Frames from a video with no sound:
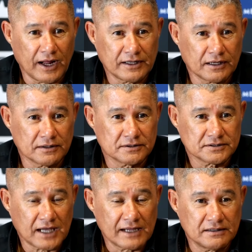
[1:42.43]
right hand
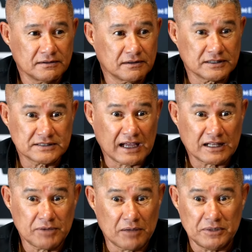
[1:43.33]
side
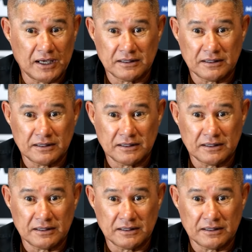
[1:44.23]
exactly by me,